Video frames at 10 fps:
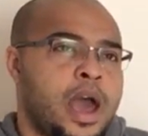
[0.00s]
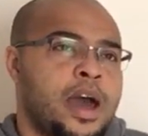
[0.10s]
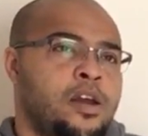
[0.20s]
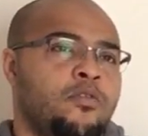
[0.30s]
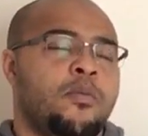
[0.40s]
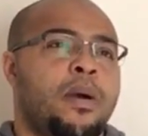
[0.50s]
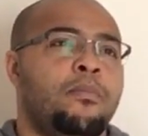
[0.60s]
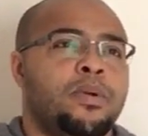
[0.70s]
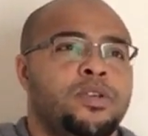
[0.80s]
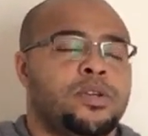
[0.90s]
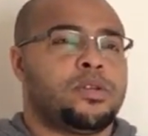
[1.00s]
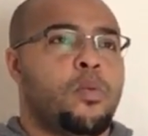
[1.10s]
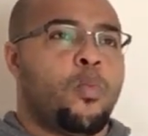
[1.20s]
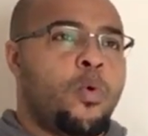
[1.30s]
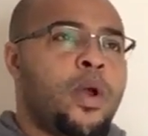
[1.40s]
And I remember just
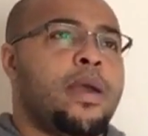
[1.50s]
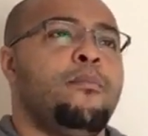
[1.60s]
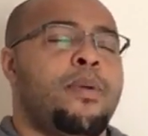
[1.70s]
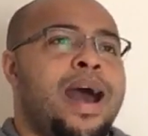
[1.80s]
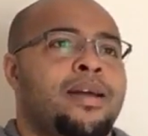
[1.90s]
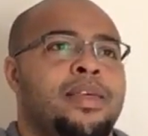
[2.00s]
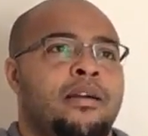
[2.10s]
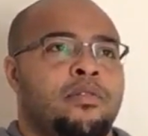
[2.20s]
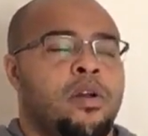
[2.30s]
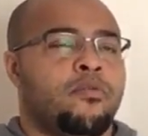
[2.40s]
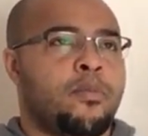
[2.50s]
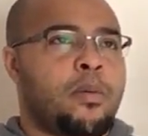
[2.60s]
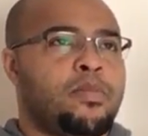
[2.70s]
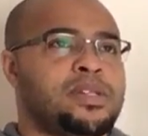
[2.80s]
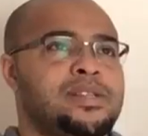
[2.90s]
walking back there and I
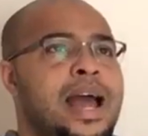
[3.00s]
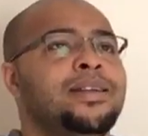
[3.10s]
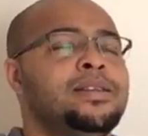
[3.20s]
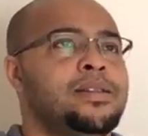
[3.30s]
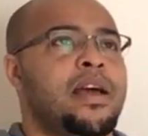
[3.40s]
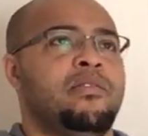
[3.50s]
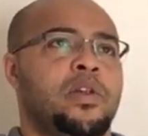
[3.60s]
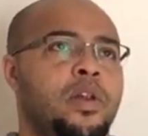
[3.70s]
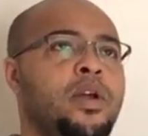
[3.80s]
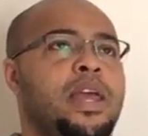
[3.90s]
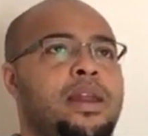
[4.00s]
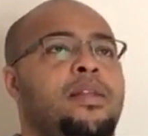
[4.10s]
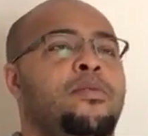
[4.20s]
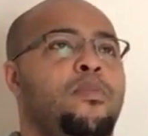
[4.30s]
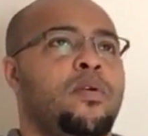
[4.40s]
remember standing there and looking
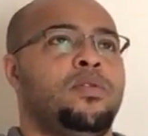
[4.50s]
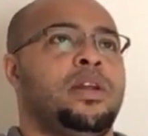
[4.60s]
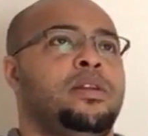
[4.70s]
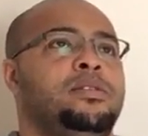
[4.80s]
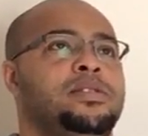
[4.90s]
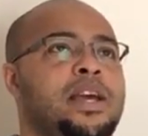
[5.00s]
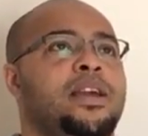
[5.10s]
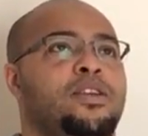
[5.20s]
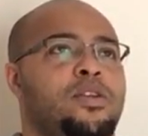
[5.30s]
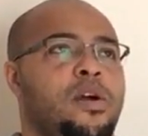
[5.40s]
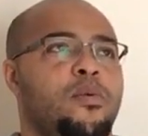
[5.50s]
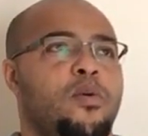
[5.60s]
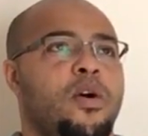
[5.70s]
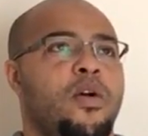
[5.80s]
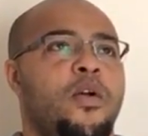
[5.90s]
at the building and saying, you know
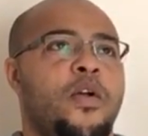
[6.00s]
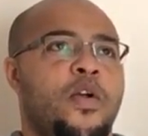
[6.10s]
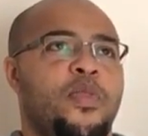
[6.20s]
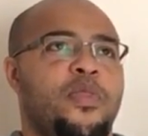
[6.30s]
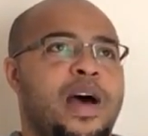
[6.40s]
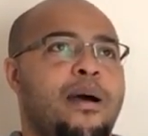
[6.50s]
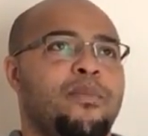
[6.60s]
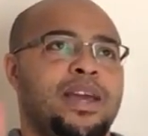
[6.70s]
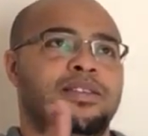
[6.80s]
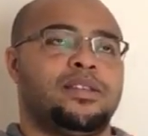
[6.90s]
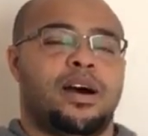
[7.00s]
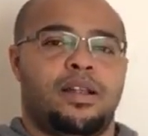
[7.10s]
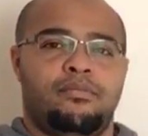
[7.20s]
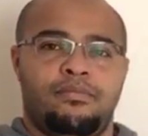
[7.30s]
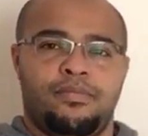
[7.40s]
what, that me is
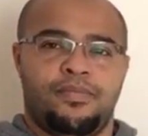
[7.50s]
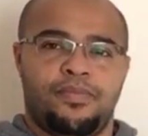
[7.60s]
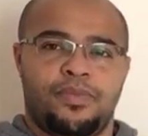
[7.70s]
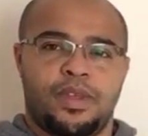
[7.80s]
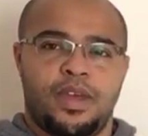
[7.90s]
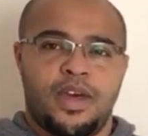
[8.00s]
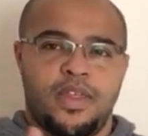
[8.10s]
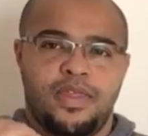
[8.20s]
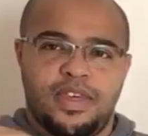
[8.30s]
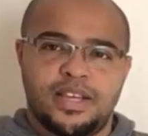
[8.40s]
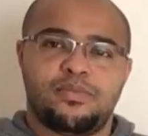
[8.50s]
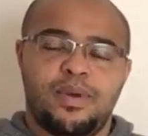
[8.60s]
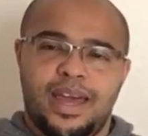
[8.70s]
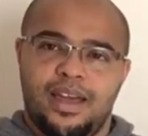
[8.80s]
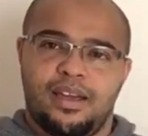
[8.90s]
done, this
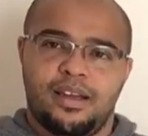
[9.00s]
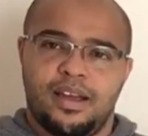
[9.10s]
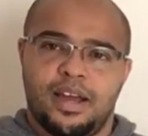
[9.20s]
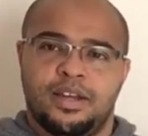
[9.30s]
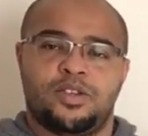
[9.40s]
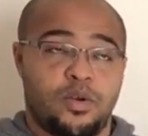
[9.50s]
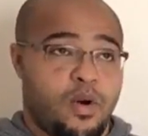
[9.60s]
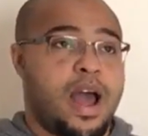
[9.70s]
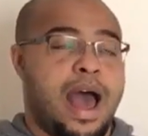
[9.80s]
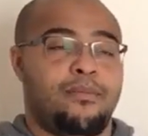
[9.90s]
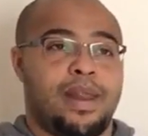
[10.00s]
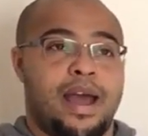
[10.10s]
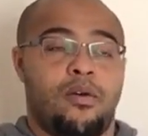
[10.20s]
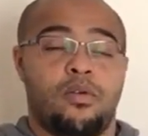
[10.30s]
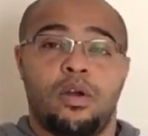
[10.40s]
me is who I am
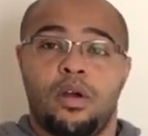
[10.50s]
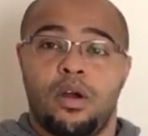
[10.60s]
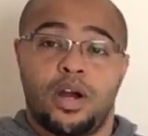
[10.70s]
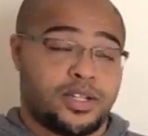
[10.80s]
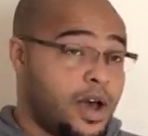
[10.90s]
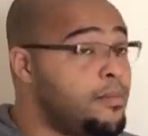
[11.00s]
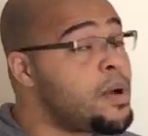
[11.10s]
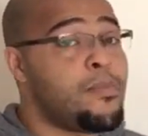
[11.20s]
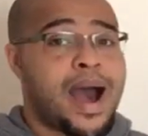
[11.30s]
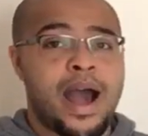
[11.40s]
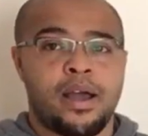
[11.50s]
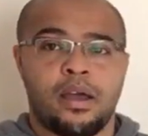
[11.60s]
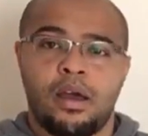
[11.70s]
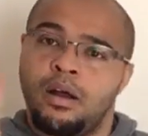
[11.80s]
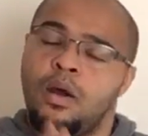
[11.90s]
now. I turned my back
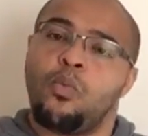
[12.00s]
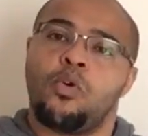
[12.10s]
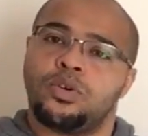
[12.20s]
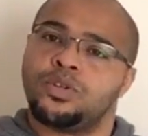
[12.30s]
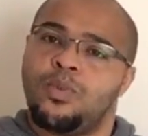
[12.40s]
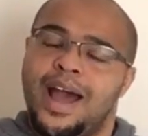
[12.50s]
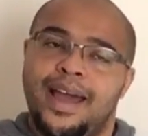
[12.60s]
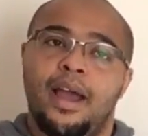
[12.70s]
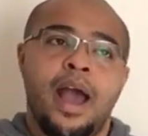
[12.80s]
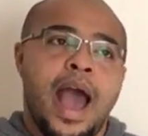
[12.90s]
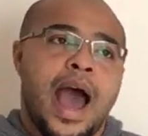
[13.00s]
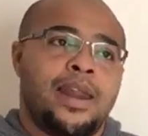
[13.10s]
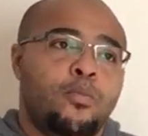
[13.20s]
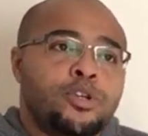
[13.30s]
and I walked away. And it